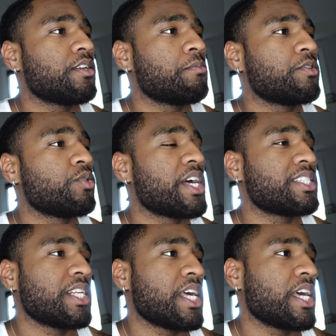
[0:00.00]
I'm gonna do that
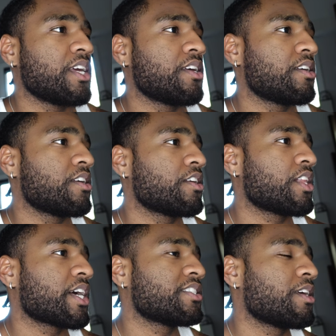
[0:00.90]
today.
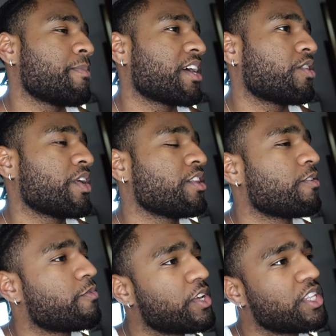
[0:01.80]
Like I said, make a quick little
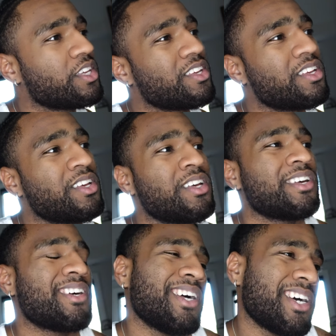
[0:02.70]
50,
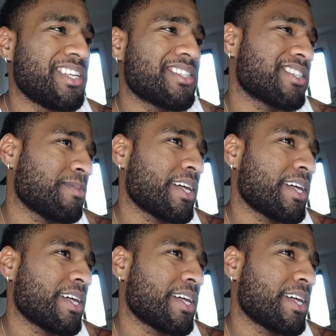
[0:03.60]
100, something